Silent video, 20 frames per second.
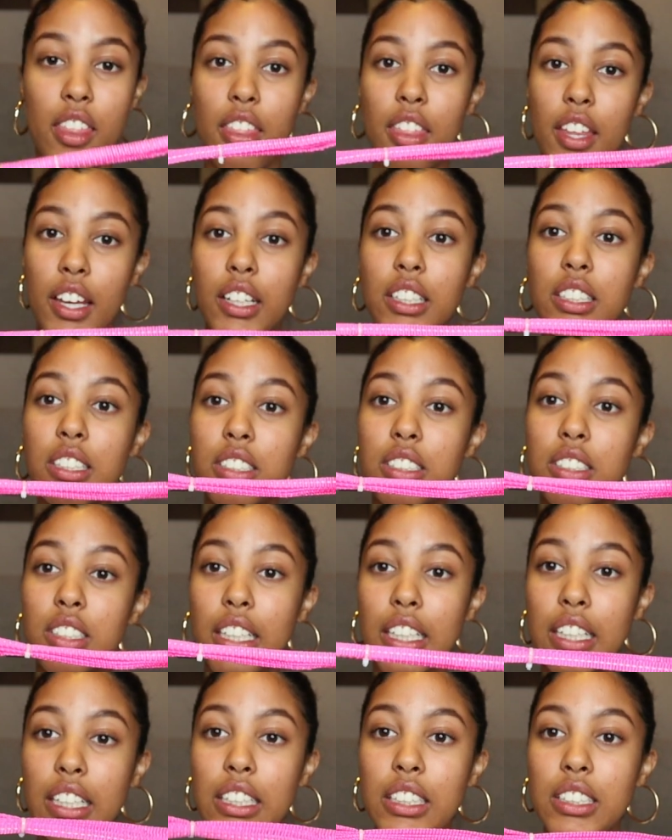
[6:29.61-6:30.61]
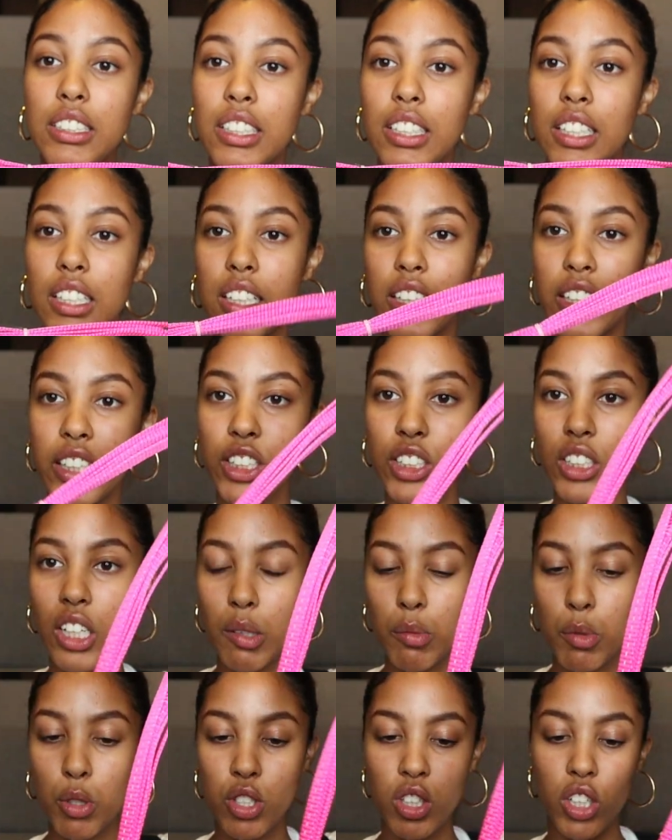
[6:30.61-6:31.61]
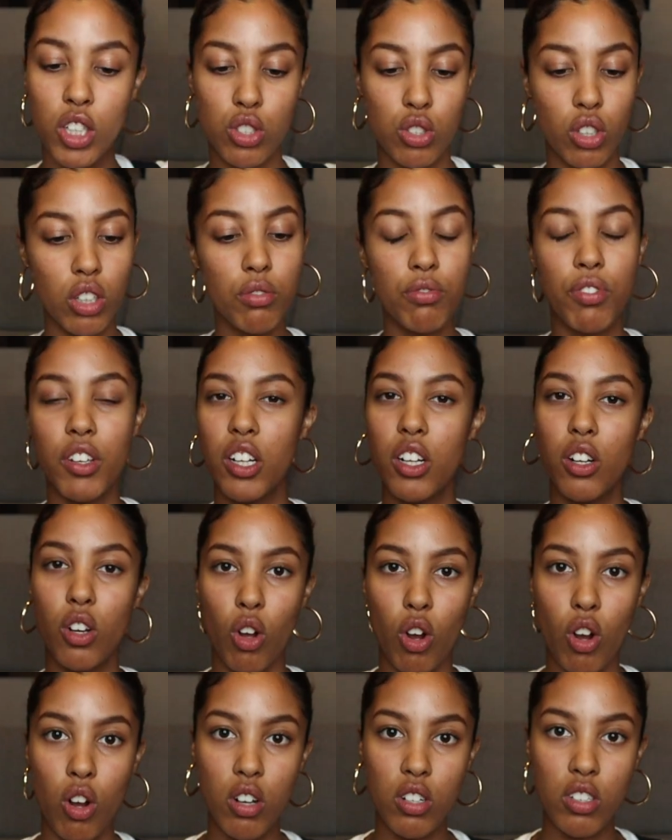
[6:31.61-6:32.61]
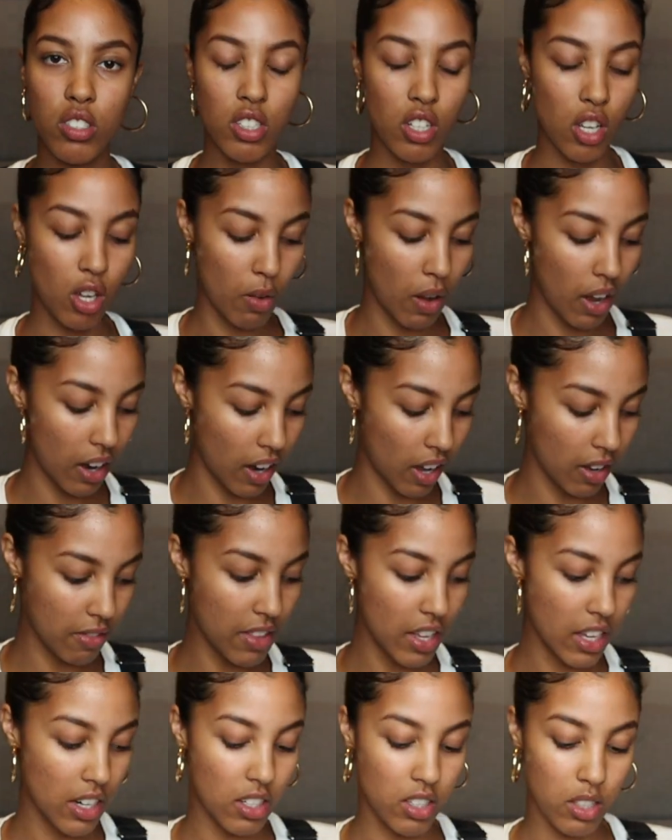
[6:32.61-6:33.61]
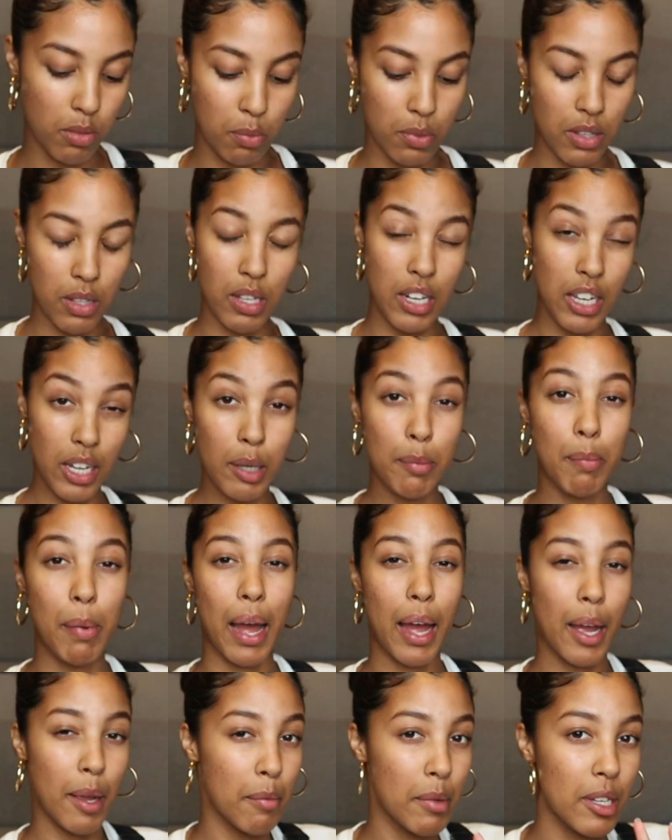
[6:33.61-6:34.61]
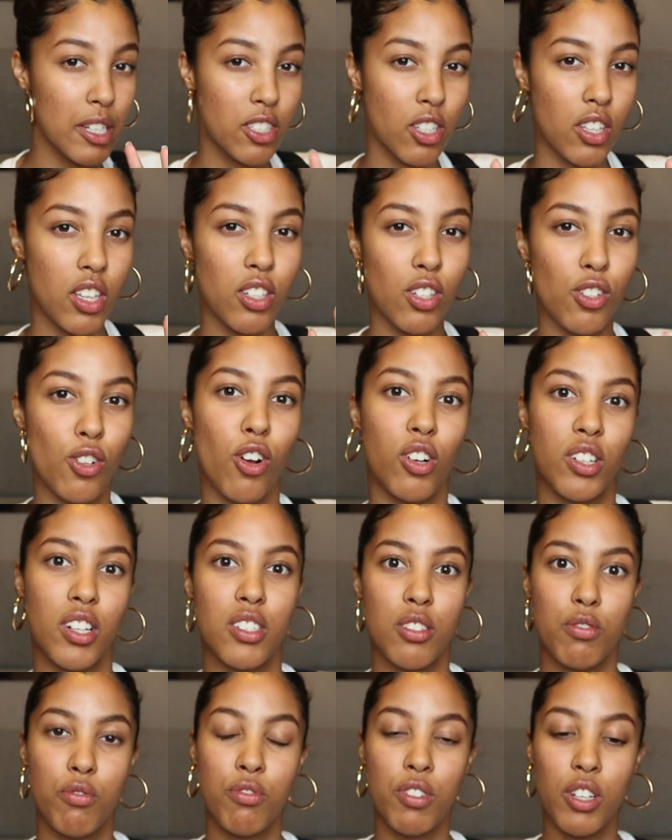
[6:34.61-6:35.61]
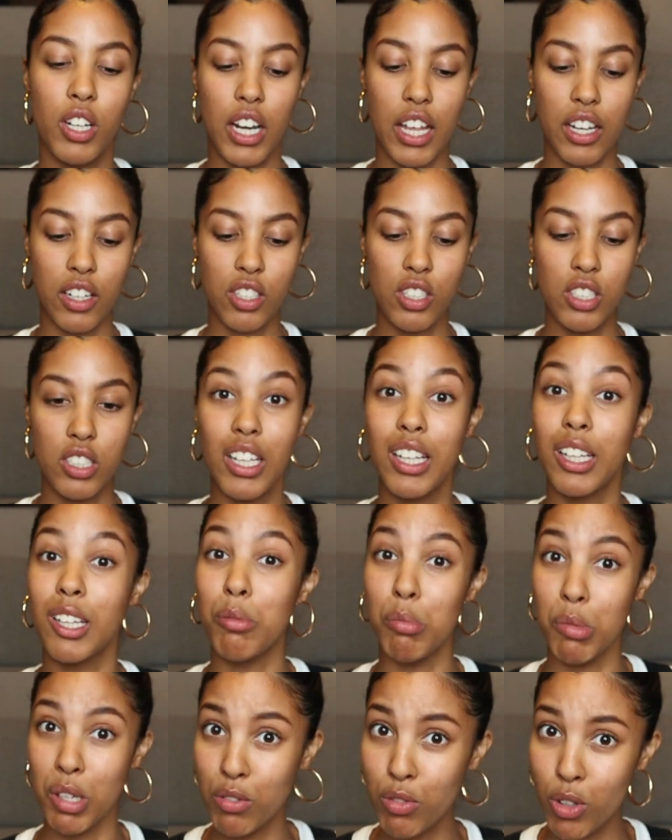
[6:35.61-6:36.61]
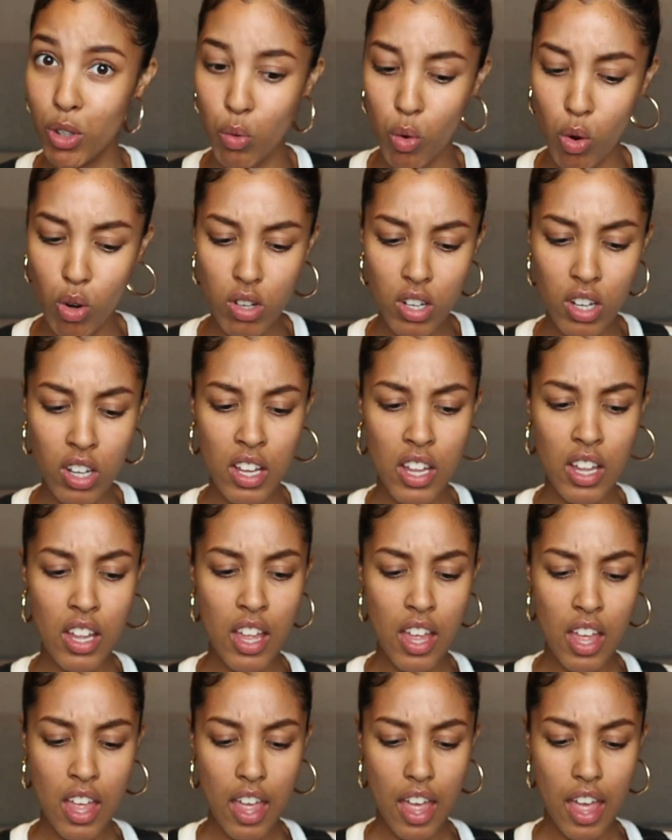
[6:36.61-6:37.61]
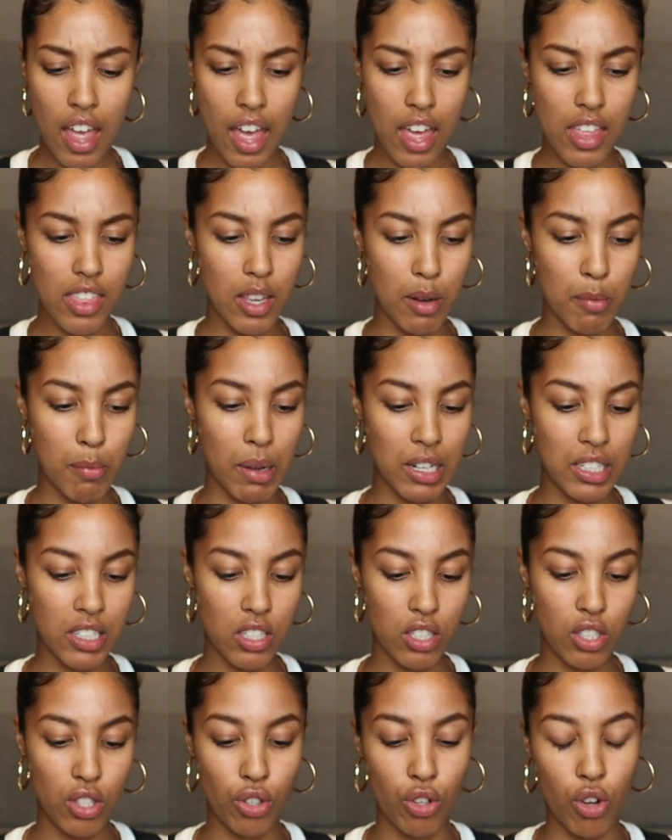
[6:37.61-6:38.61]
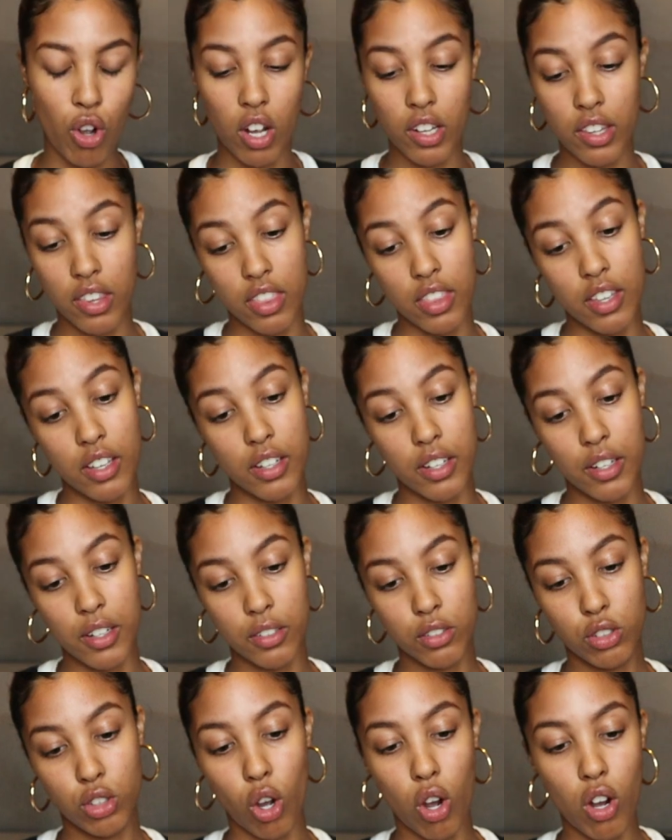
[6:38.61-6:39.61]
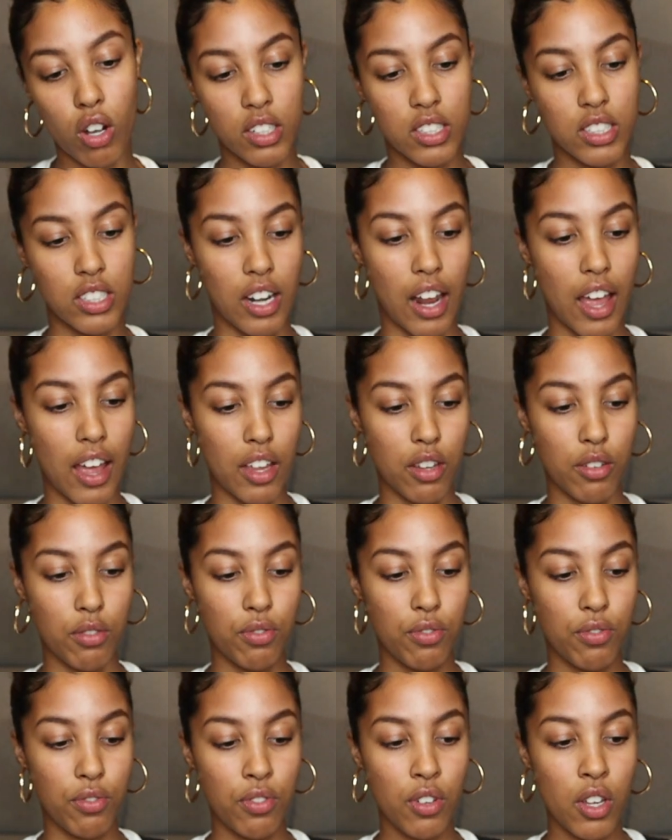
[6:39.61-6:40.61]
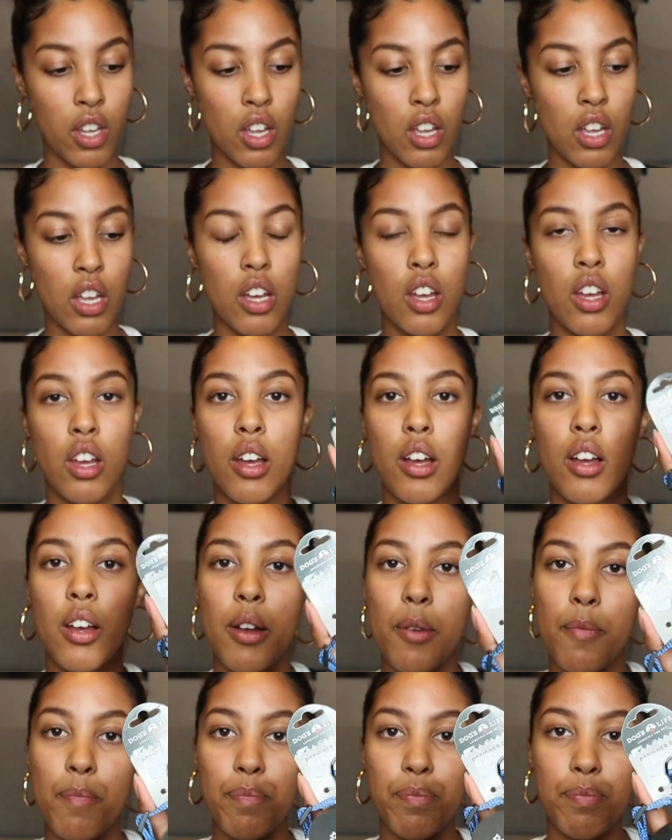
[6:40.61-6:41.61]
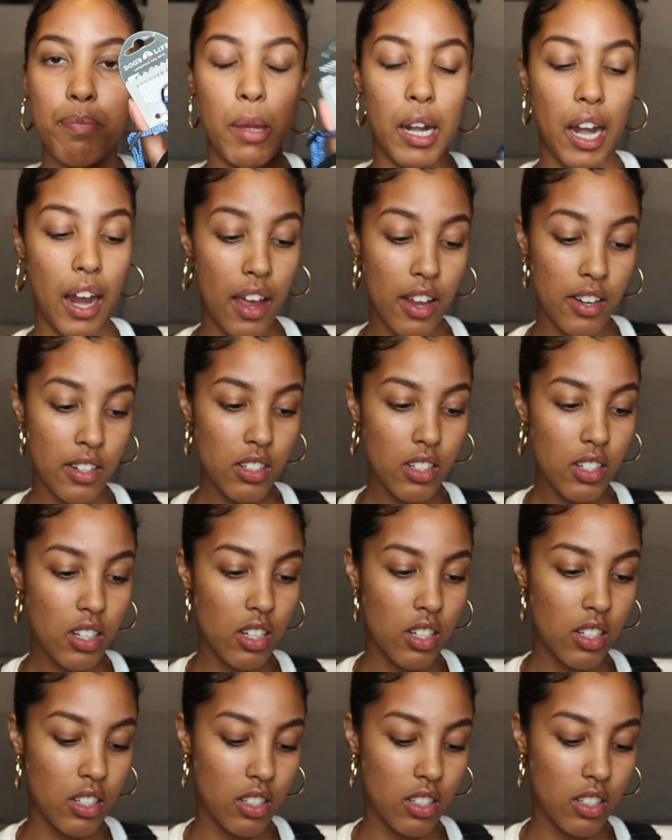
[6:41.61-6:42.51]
This is the leash that I'm using. It's not very long, so I love that it's nearby me so that the dog doesn't feel like she's taking me for a walk. And then my sister got the Dog Life brand.